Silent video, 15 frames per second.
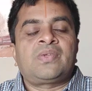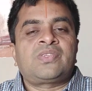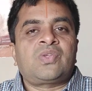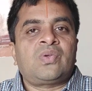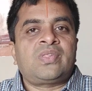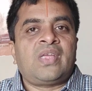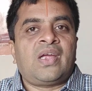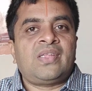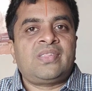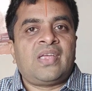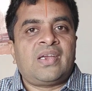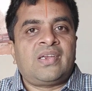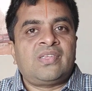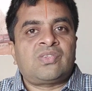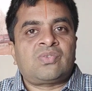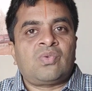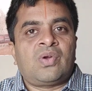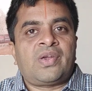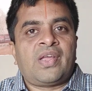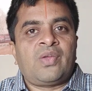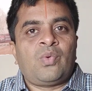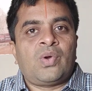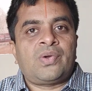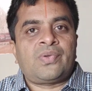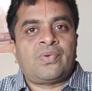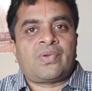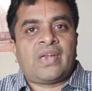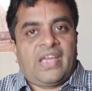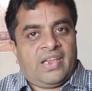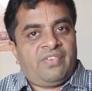So that is what I want to
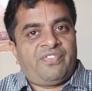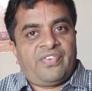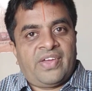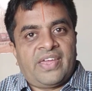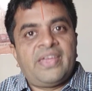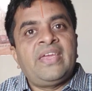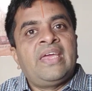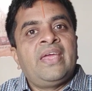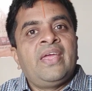clarify.